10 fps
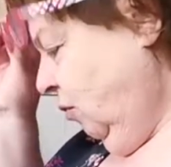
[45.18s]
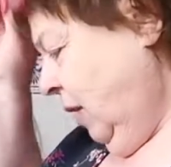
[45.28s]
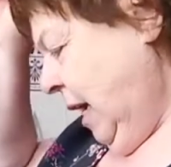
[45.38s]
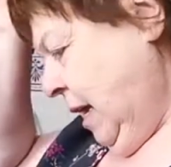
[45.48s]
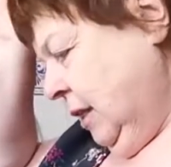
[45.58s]

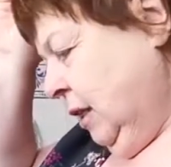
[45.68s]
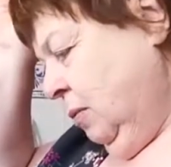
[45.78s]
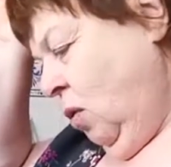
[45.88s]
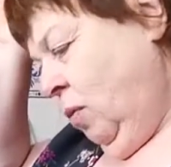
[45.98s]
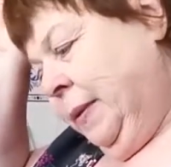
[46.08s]
3
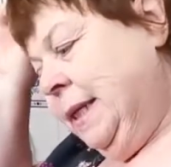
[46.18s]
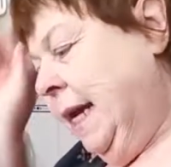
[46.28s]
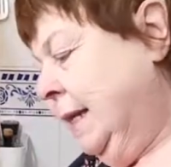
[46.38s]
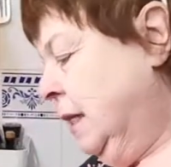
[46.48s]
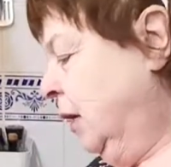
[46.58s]
small
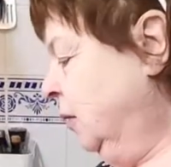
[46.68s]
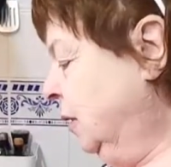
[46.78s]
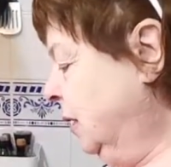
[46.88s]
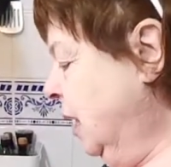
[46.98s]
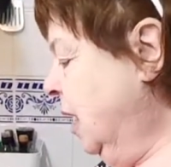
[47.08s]

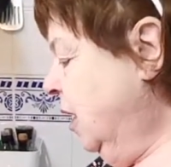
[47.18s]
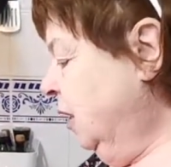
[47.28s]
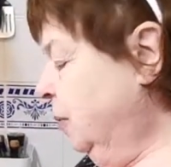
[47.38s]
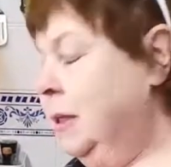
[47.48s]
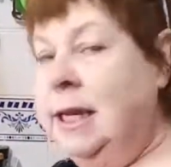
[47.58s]
potatoes.
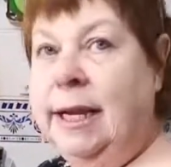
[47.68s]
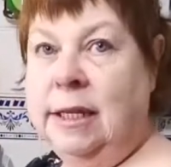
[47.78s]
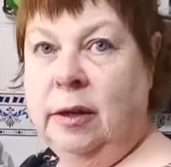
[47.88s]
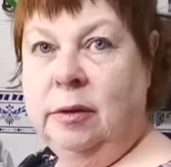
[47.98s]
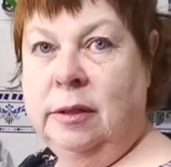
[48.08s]
The
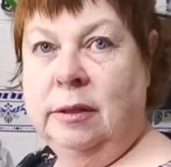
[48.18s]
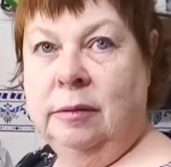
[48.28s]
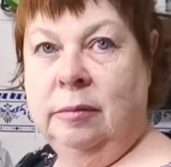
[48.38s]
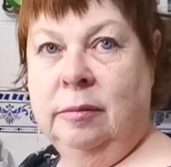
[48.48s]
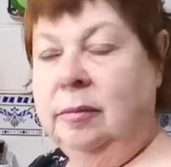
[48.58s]

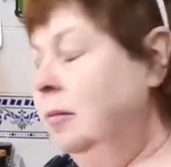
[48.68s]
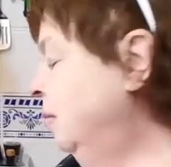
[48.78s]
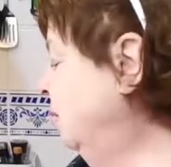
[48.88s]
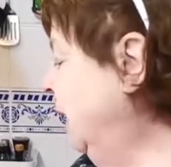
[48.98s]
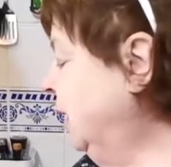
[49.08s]
potatoes
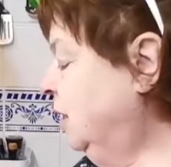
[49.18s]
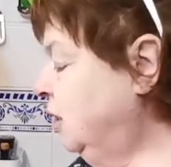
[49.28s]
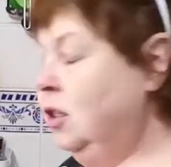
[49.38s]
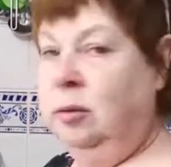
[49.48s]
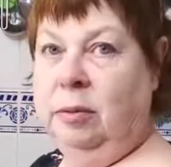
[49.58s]

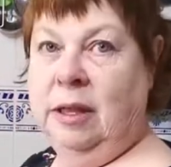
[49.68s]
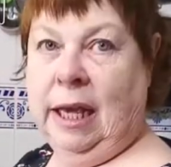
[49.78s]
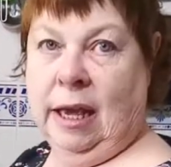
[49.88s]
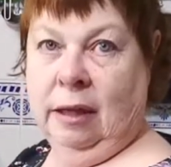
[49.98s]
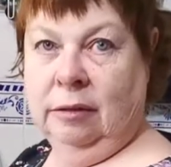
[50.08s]
make the soup
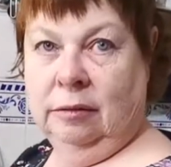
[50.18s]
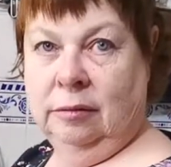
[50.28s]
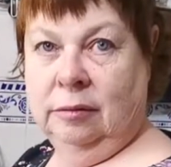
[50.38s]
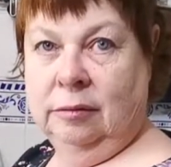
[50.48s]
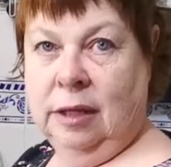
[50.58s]
thicker.
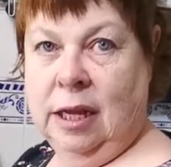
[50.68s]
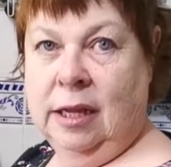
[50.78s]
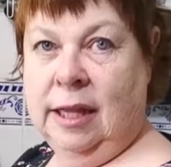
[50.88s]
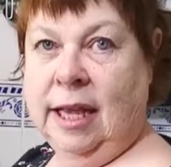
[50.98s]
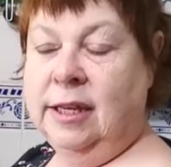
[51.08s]

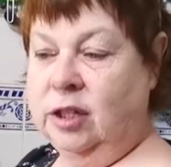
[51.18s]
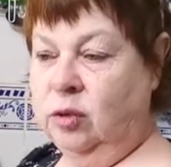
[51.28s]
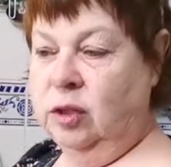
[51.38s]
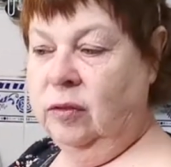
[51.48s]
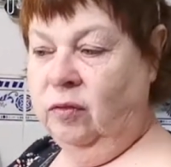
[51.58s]
They
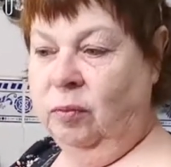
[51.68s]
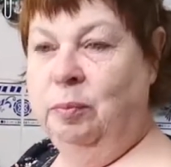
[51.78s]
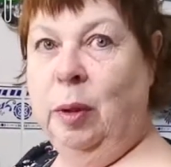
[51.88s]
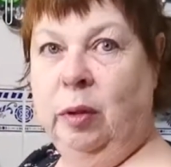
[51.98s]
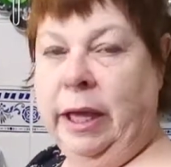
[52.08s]
have a sort
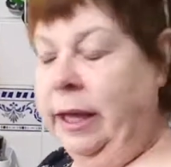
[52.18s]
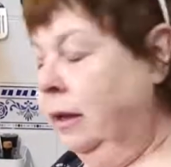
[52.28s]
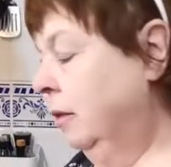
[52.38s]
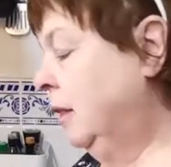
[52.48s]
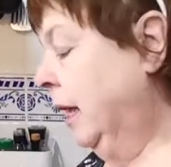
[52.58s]
of
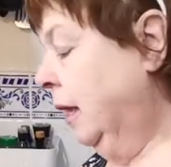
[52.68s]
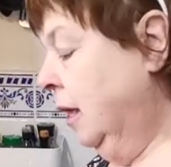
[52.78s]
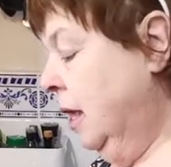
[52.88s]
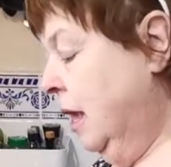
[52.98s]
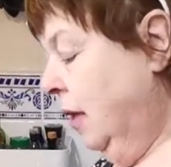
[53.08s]
bulking
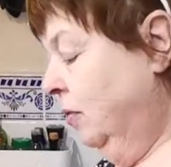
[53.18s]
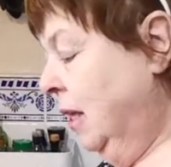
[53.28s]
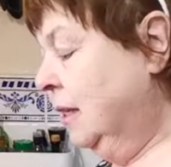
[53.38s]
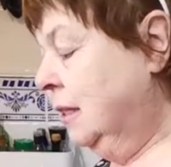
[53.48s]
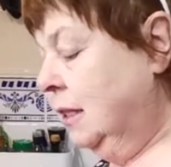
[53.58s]
thing,
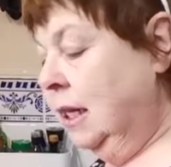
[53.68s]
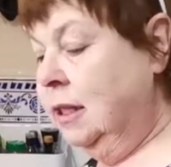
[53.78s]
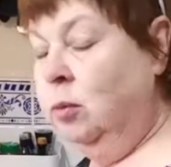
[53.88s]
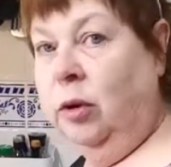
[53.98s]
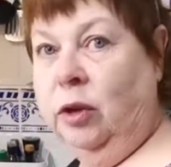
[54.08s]
and
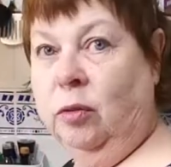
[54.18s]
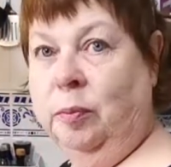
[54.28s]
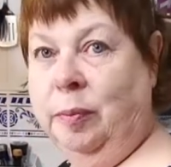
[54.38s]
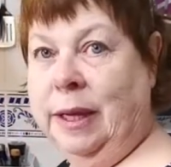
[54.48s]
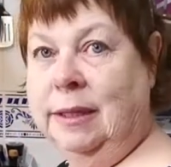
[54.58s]
this is what
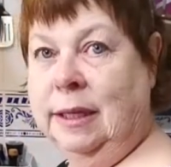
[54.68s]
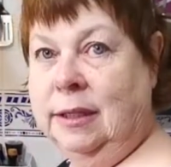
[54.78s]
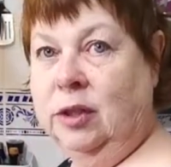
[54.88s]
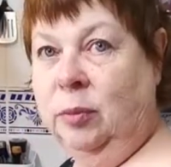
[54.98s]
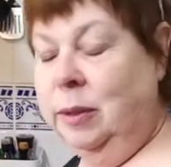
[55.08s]
your
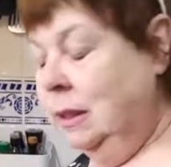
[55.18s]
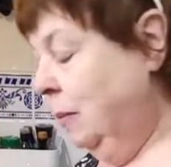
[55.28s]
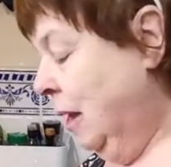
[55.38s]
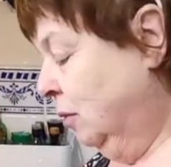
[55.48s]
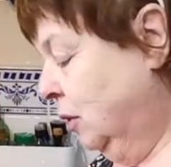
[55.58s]
basic
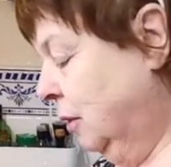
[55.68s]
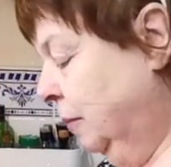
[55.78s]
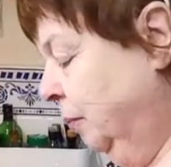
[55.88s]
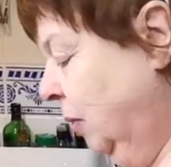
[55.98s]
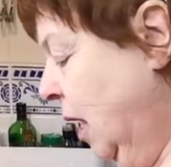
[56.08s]
soup is
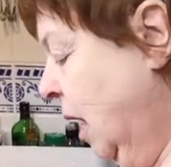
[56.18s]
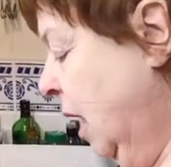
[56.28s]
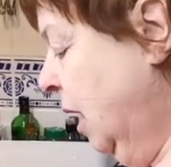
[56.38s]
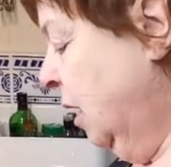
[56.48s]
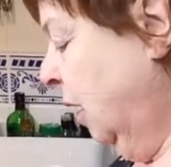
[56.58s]
about.
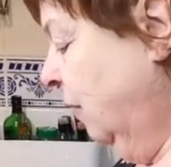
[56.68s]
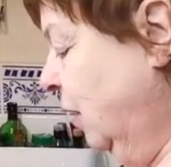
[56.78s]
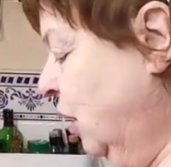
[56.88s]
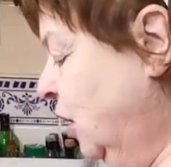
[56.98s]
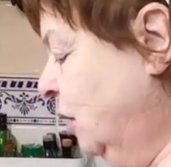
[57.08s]
Now,
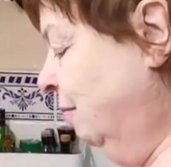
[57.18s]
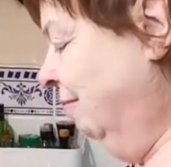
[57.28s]
if you